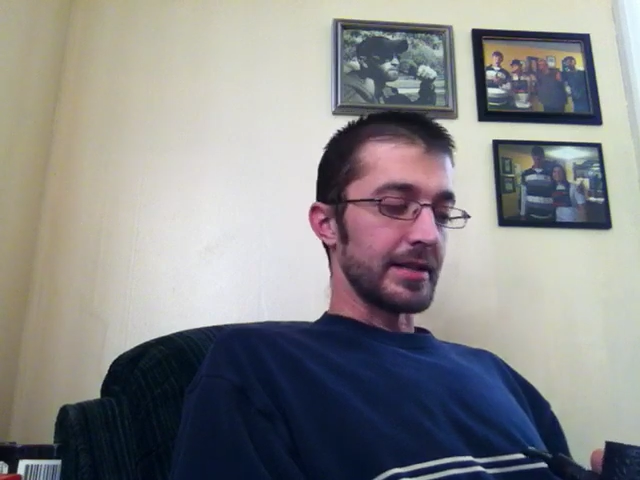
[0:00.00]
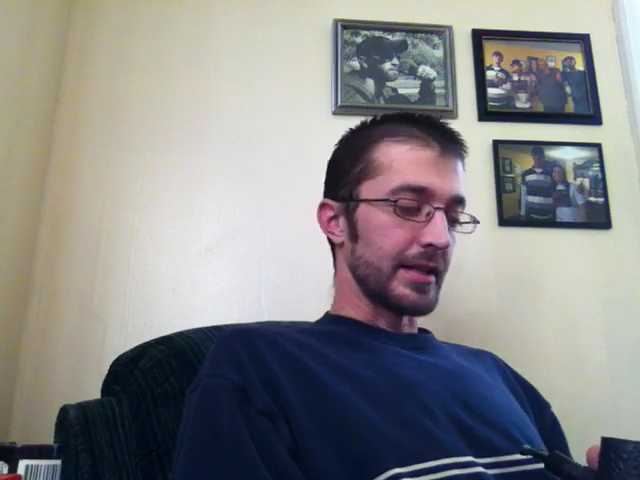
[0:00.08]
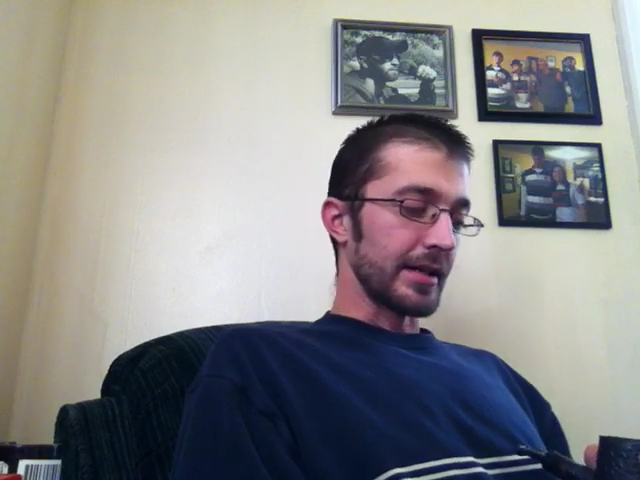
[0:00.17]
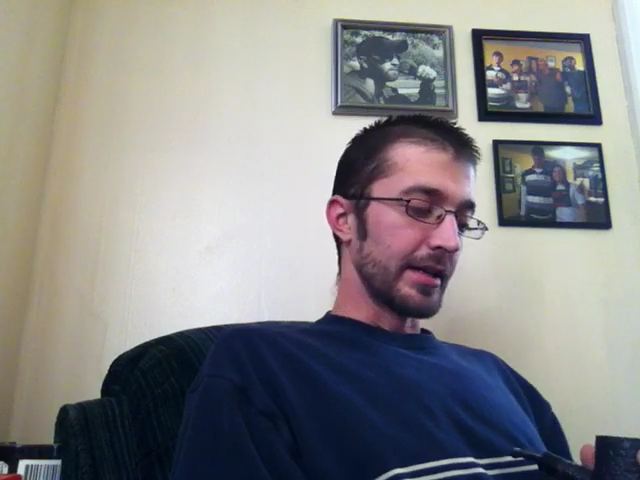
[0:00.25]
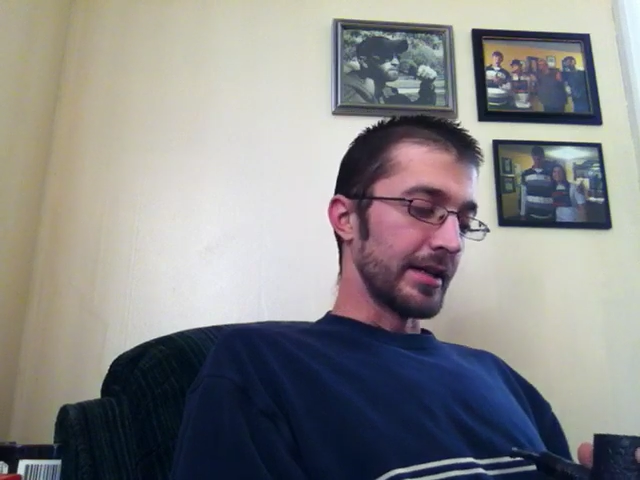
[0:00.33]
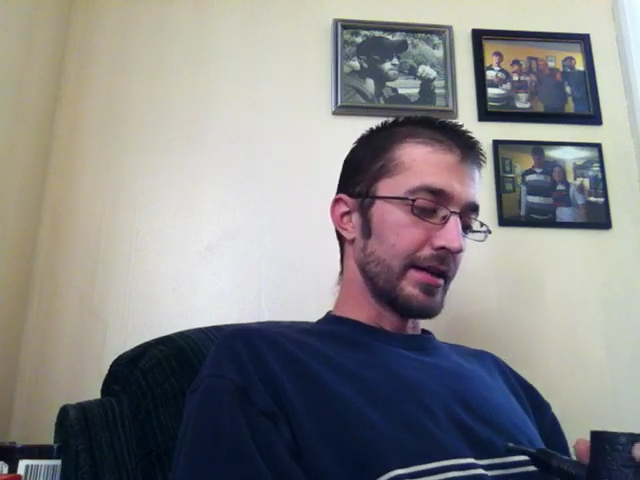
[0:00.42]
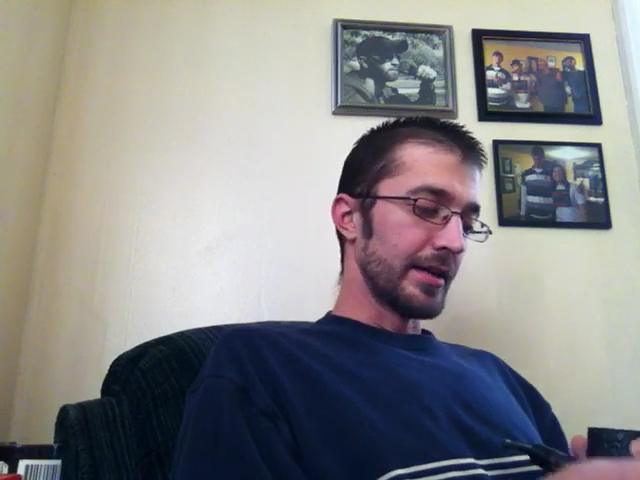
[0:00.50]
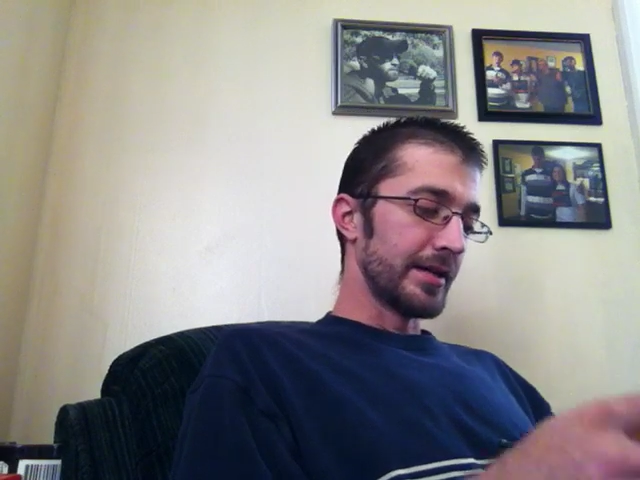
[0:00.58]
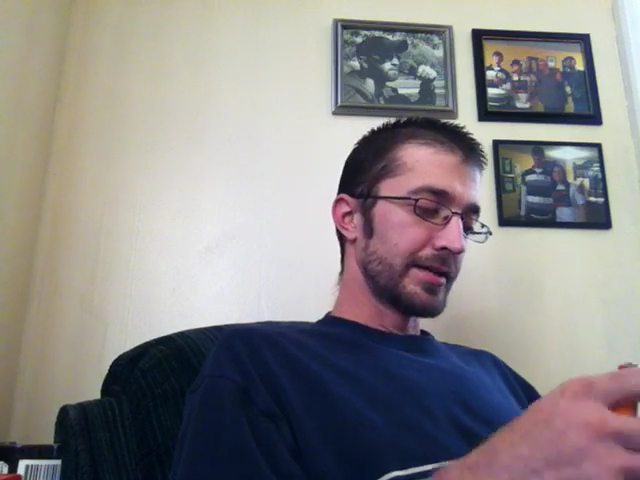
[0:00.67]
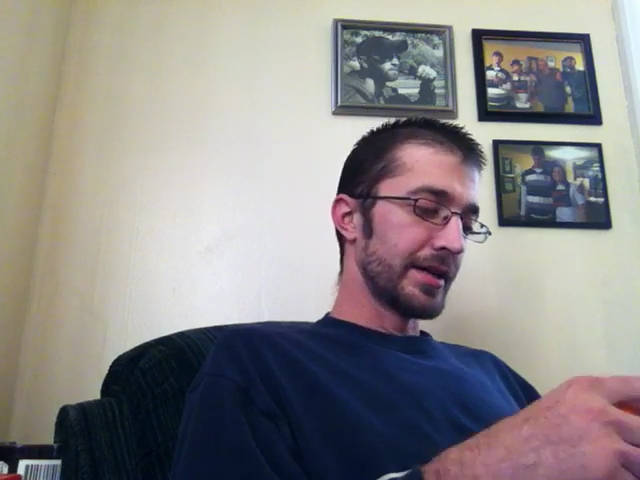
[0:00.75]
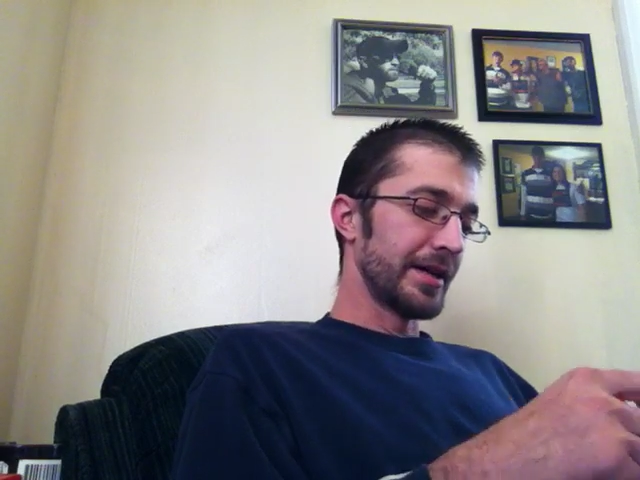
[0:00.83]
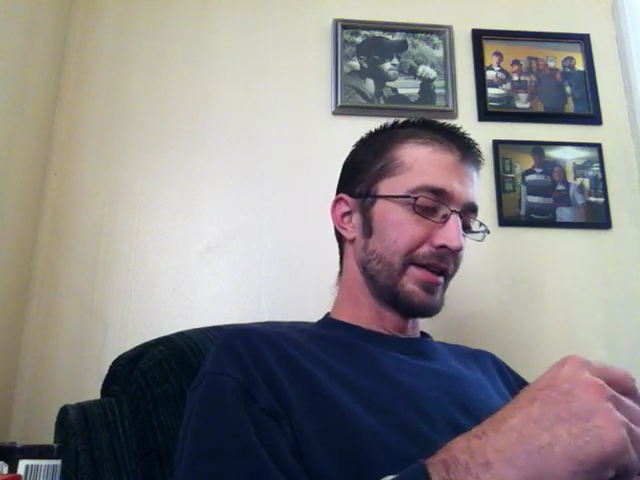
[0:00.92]
thing, I
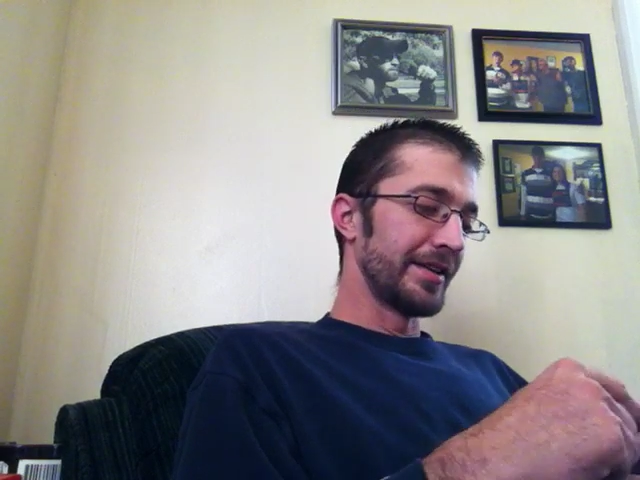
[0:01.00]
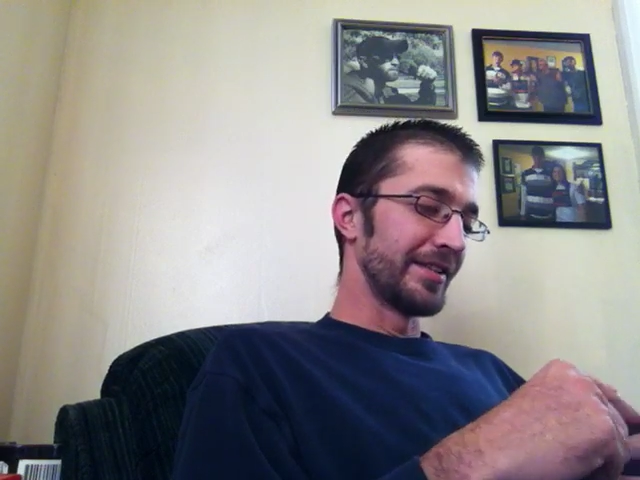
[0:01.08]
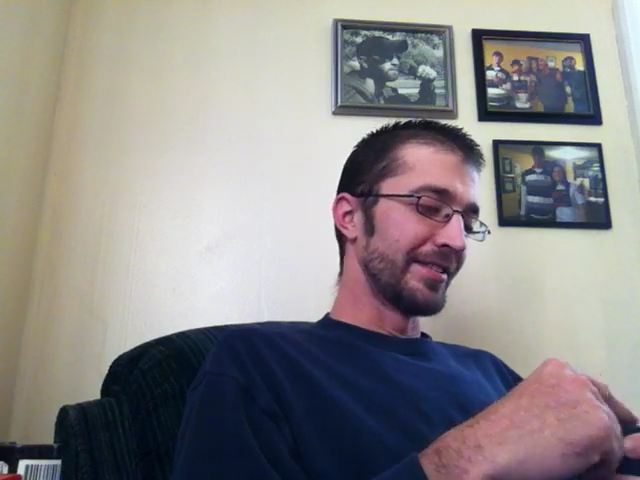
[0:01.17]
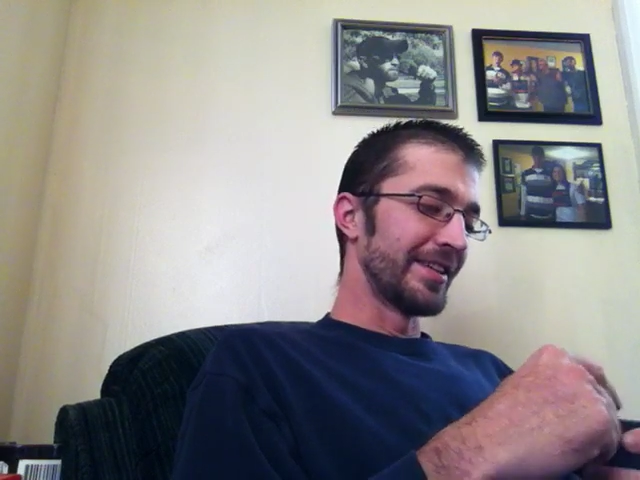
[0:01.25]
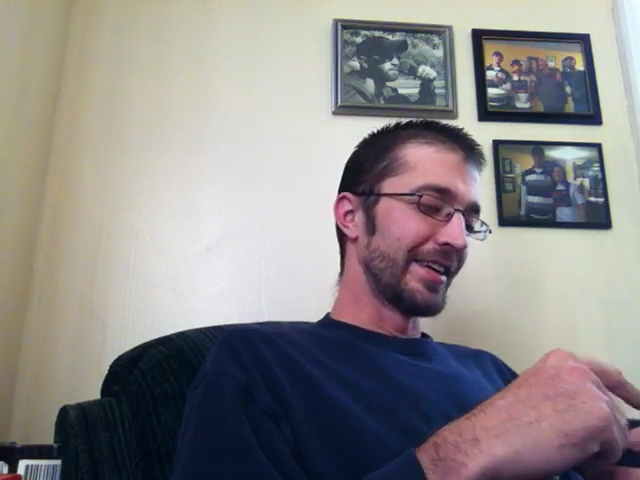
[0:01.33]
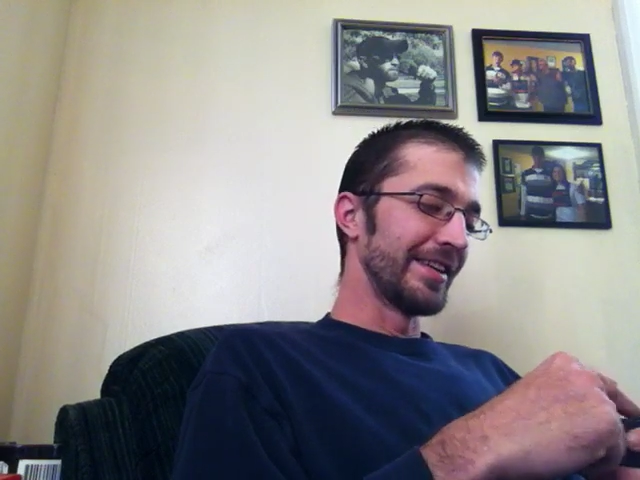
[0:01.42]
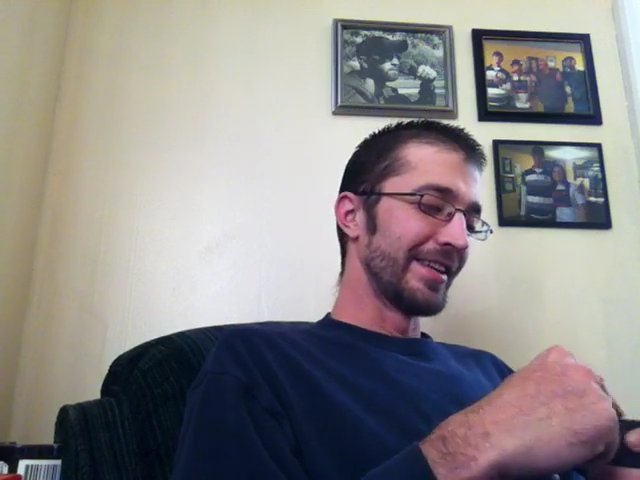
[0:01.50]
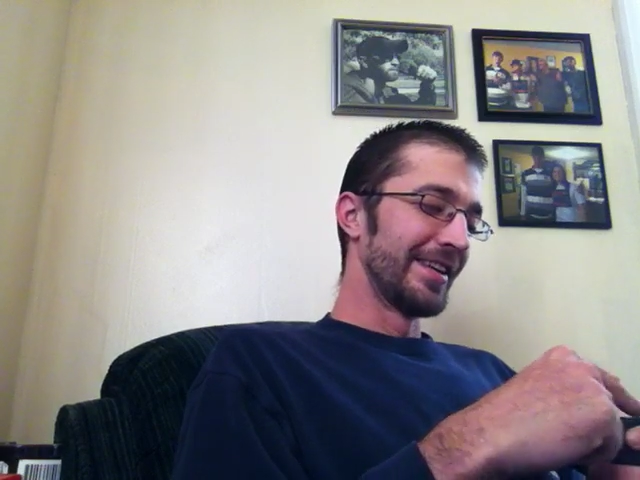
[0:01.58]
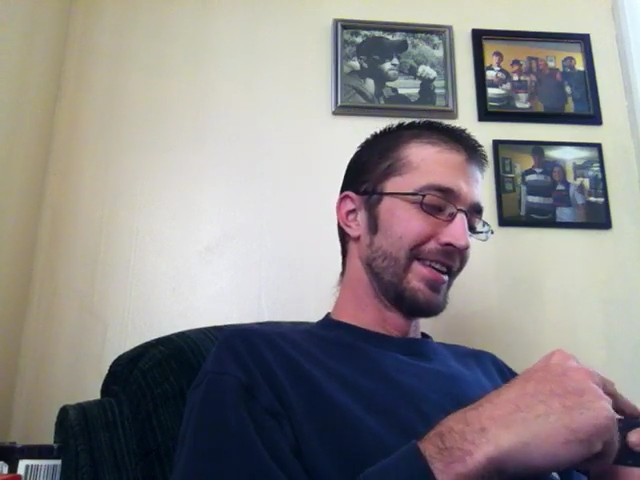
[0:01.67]
tell you what.